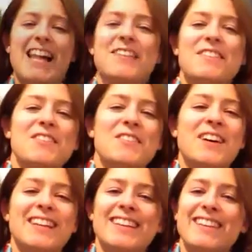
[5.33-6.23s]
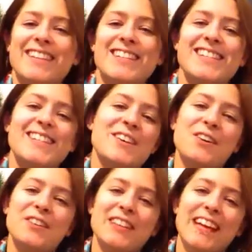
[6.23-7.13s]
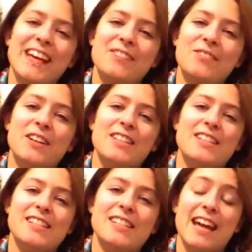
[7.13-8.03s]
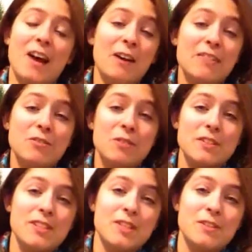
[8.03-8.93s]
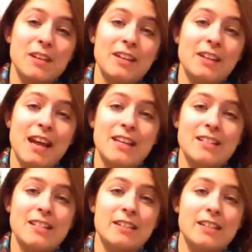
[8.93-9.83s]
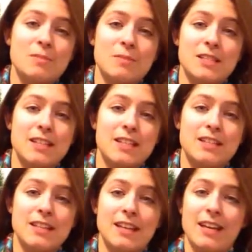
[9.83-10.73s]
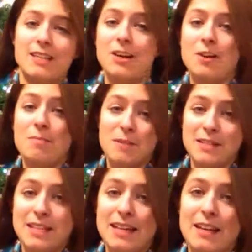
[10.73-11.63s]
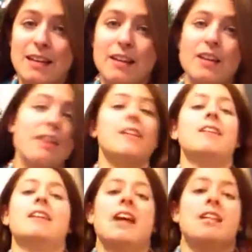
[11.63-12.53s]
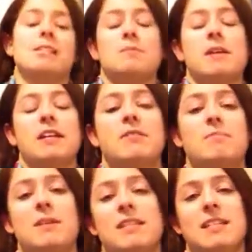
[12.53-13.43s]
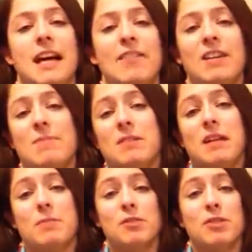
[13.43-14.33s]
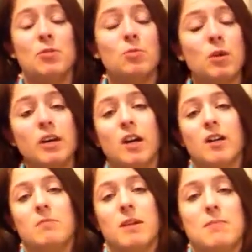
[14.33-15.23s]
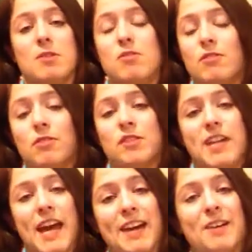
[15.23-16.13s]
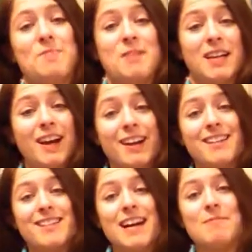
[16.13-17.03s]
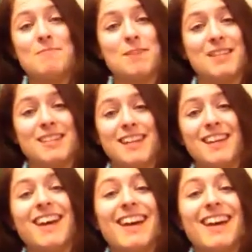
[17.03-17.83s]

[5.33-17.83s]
Hello everyone, this is Nicole again. Wanted to see how everyone's doing as the Christmas season gets all busy. And speaking of busy, I've not been able to work on my beautiful tail because I've been busy